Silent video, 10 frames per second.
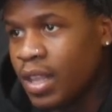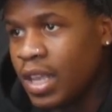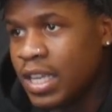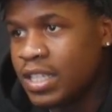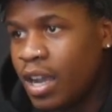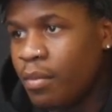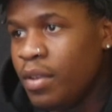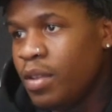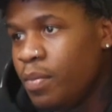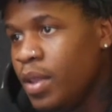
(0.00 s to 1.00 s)
It's not
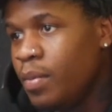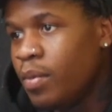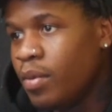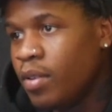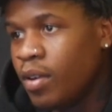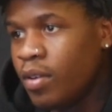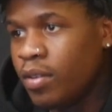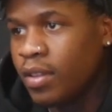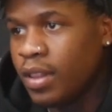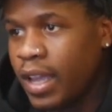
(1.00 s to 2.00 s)
many people though,
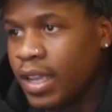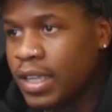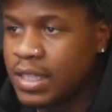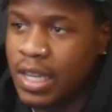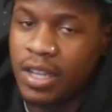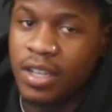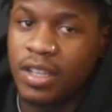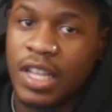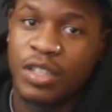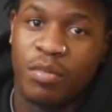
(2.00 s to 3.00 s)
like it's not
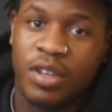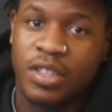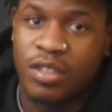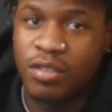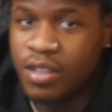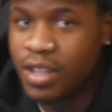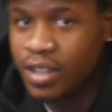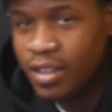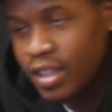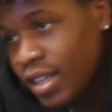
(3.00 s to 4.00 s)
as much as you
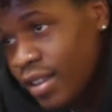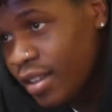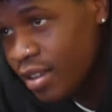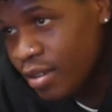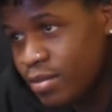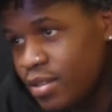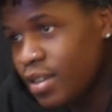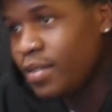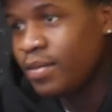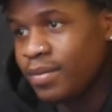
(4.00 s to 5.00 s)
think, you know what I'm
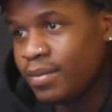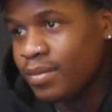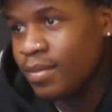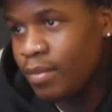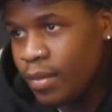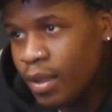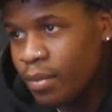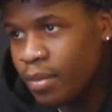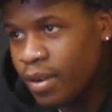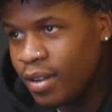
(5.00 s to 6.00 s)
saying?
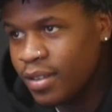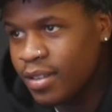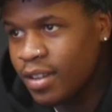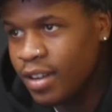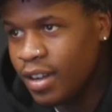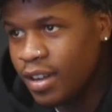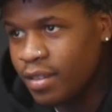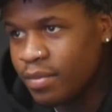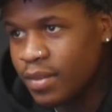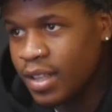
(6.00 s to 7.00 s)
But
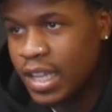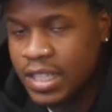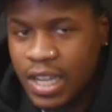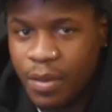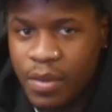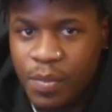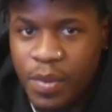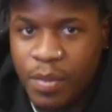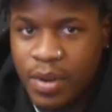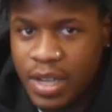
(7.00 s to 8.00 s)
it's not many
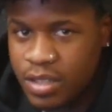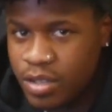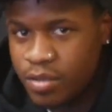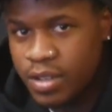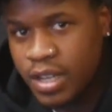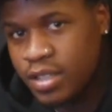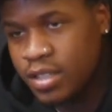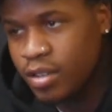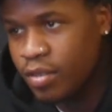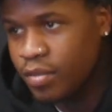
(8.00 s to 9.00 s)
people that's doing that
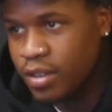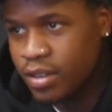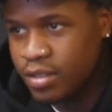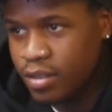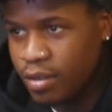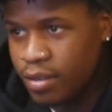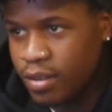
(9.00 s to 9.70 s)
shit over there, so, you know